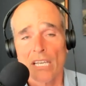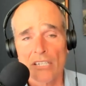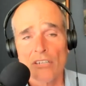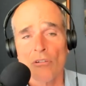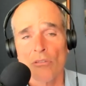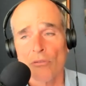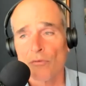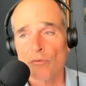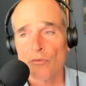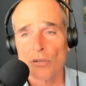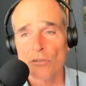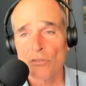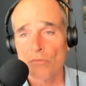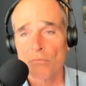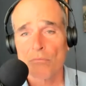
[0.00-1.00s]
And you know, the
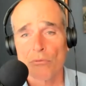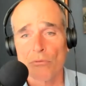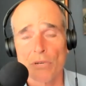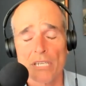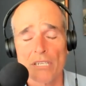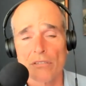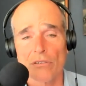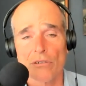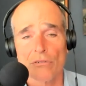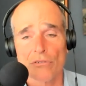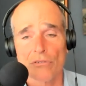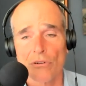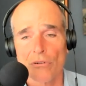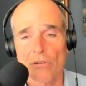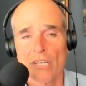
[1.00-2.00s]
first
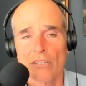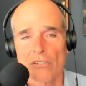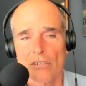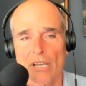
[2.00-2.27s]
researcher